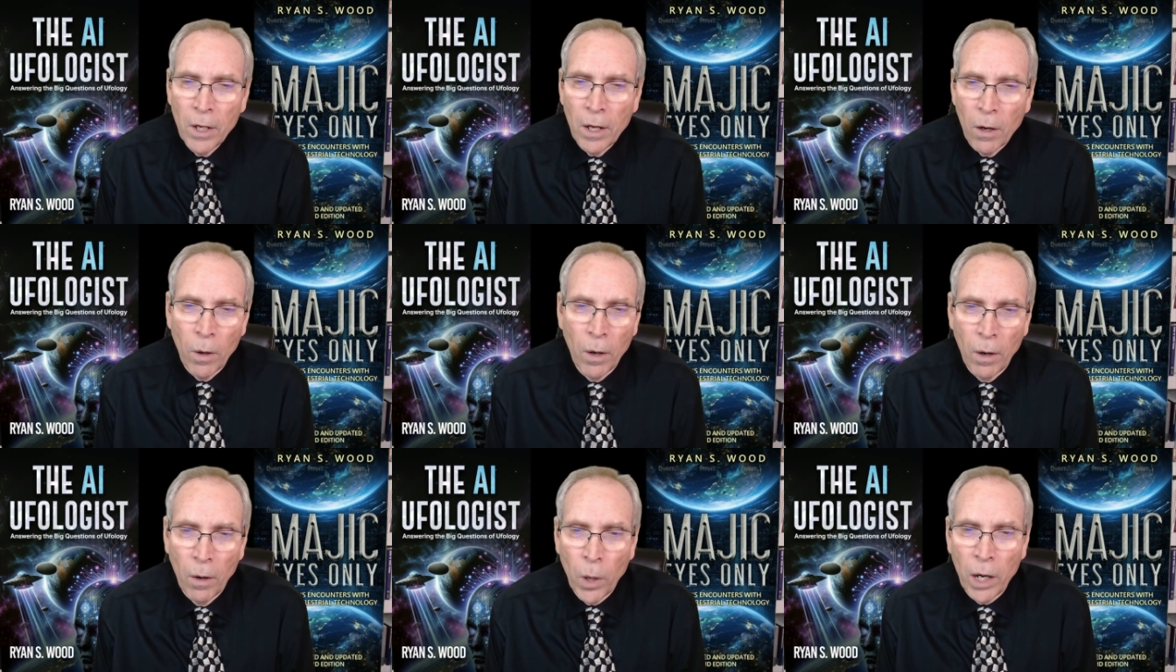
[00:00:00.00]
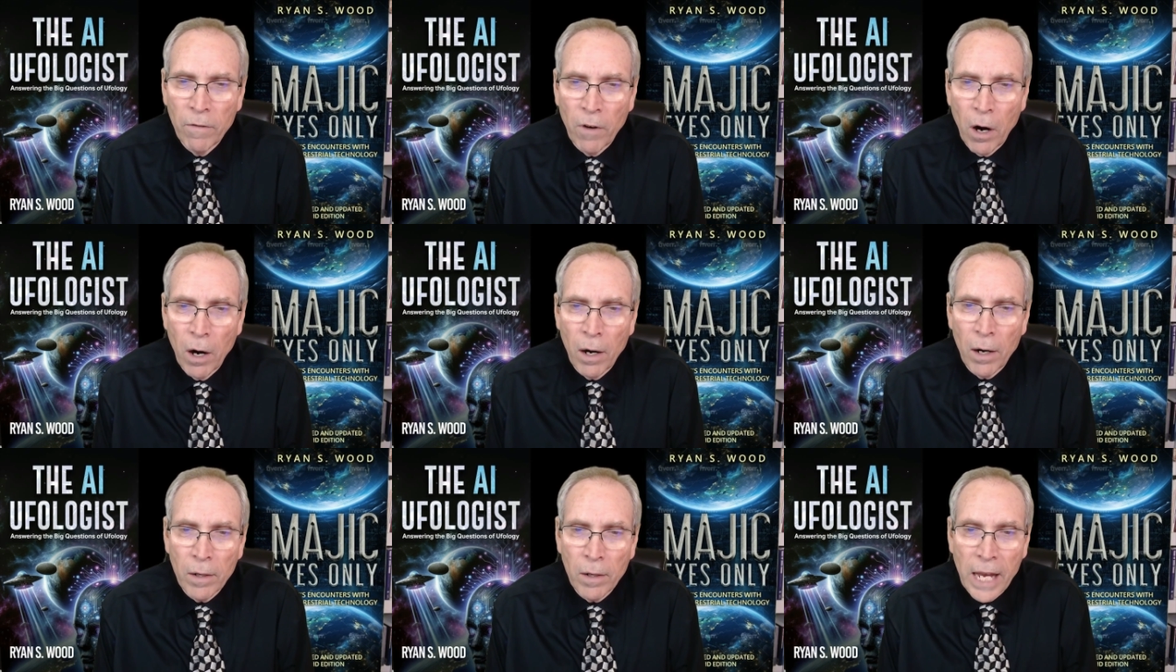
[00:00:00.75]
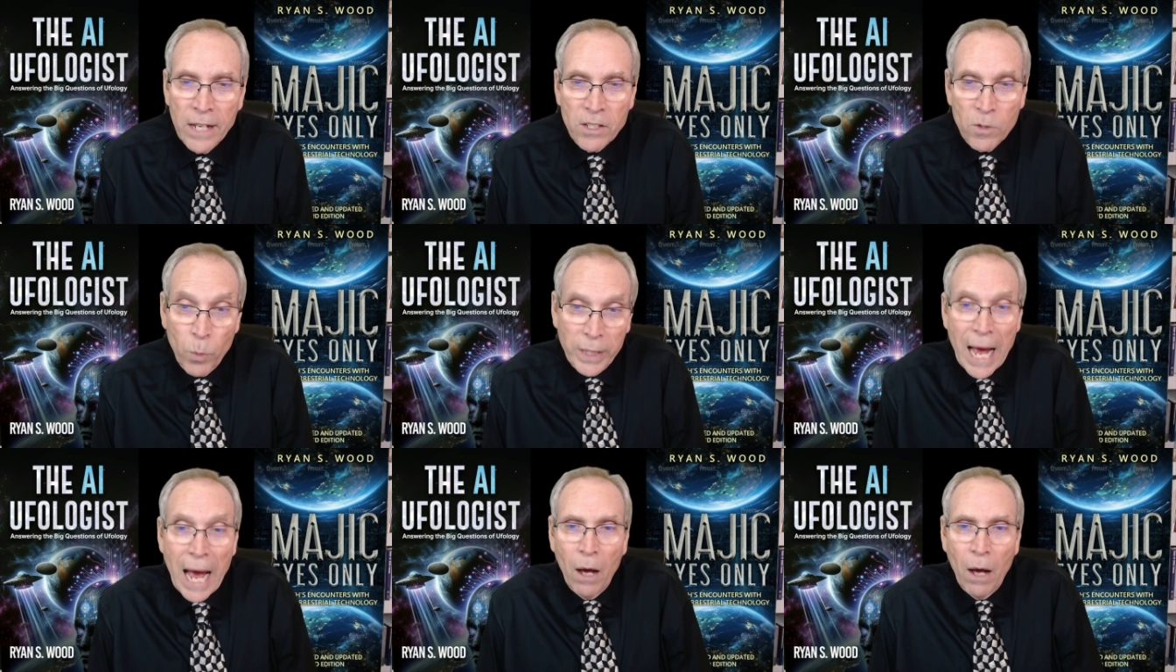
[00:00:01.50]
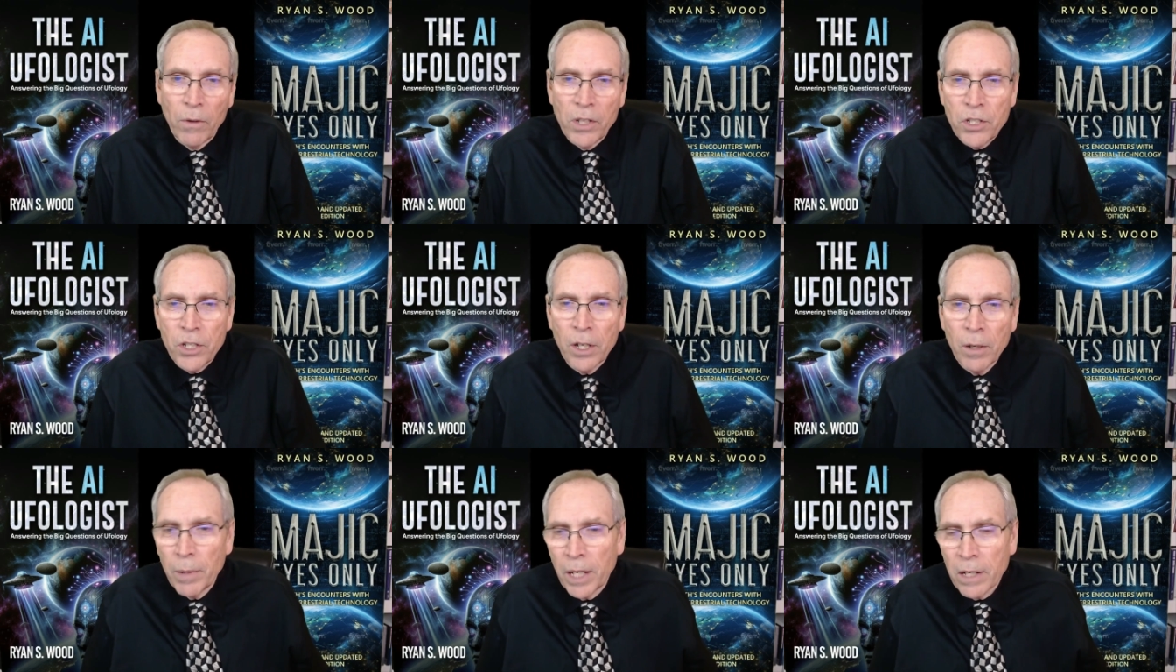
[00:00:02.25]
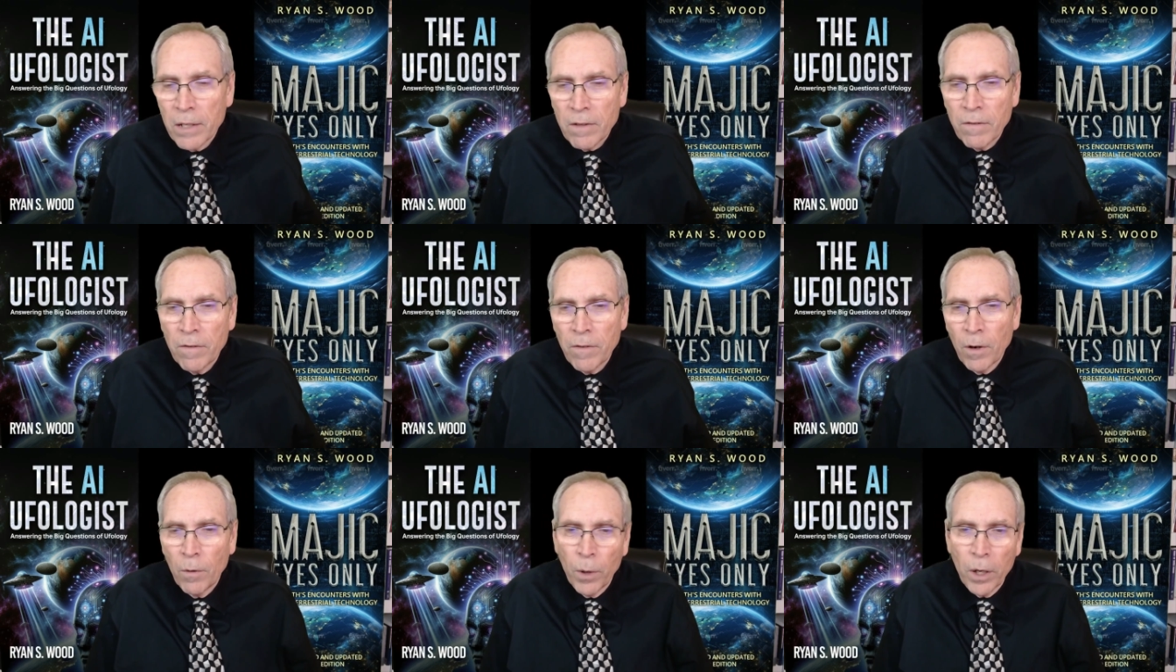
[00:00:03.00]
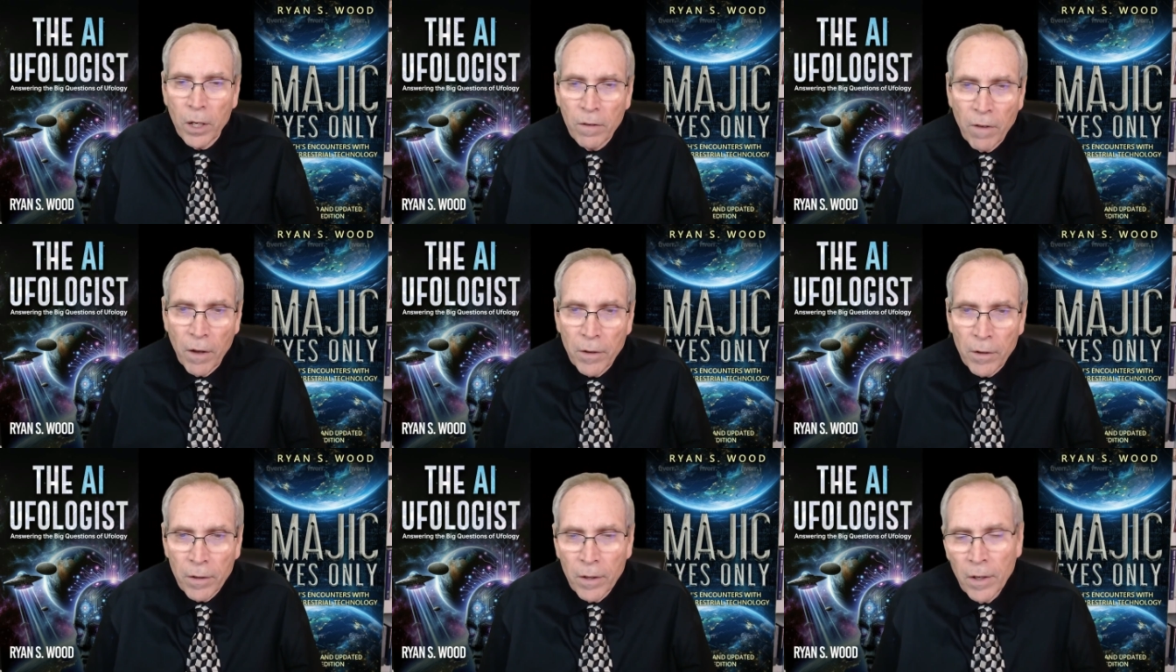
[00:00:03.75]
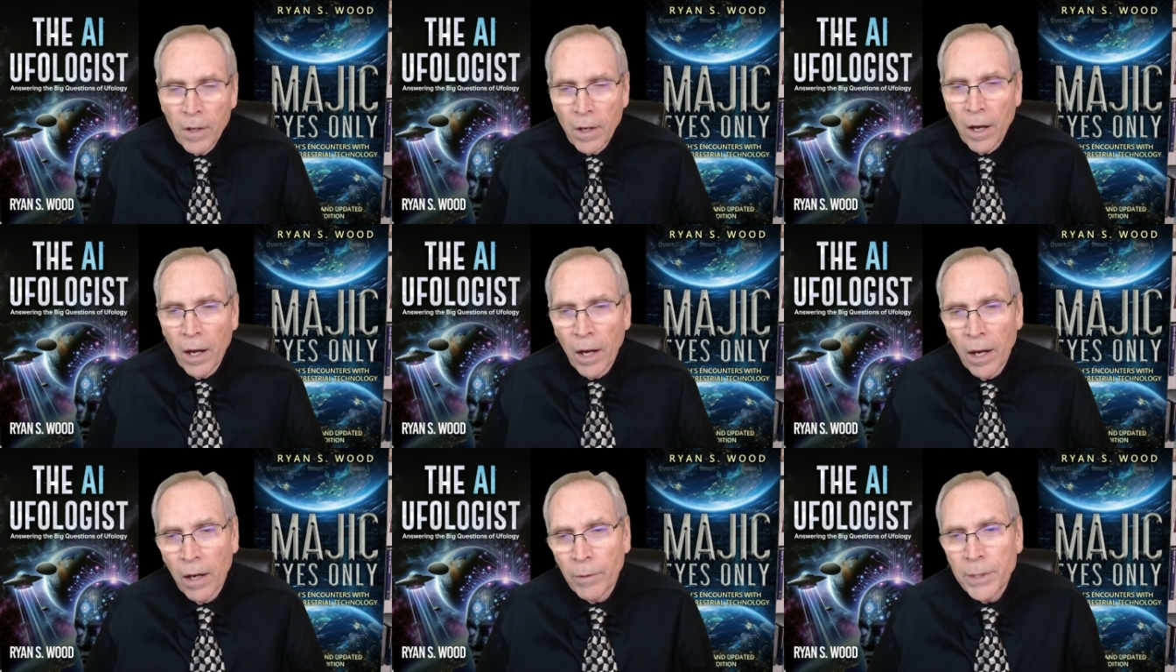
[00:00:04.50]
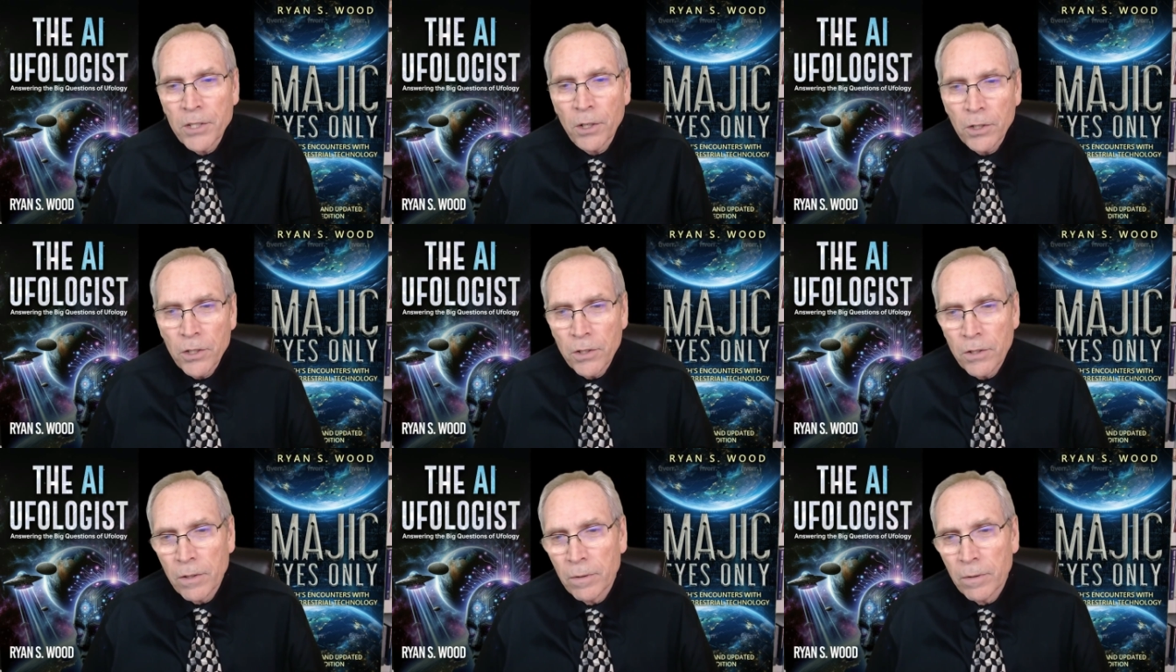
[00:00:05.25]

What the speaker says: one of our cases went down this year because of the work of other researchers.